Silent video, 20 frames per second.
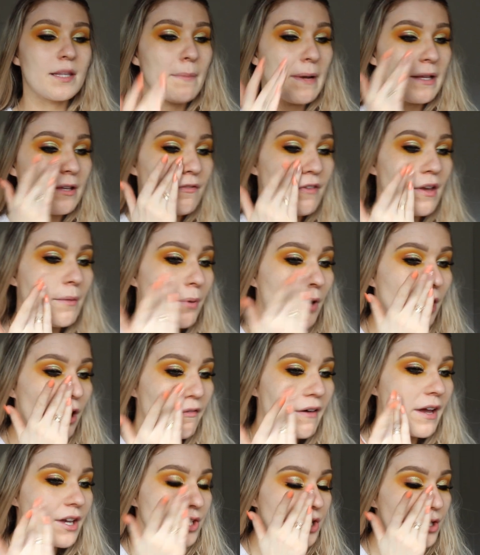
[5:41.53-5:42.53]
to the Benefit
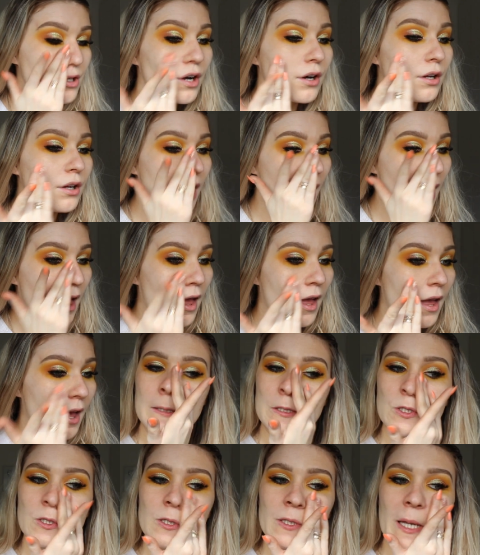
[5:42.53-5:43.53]
Professional,
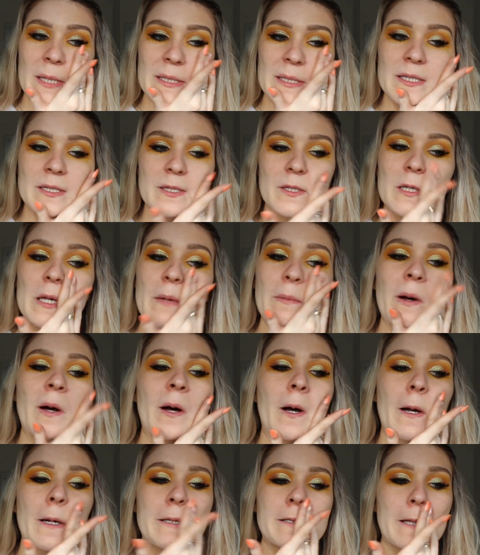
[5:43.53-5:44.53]
It just gets into your
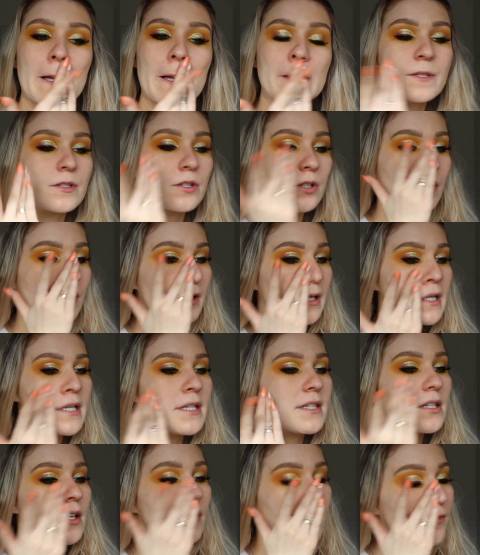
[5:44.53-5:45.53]
pores and just
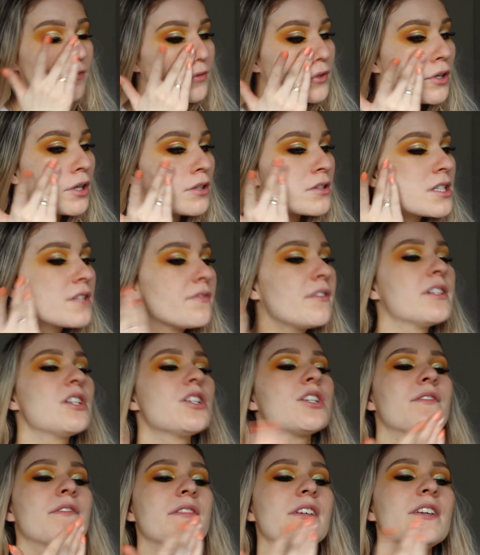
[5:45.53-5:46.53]
creates a flawless
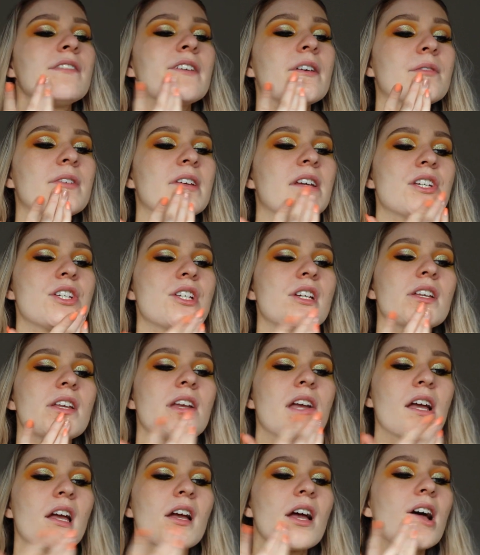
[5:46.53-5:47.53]
finish for your foundation.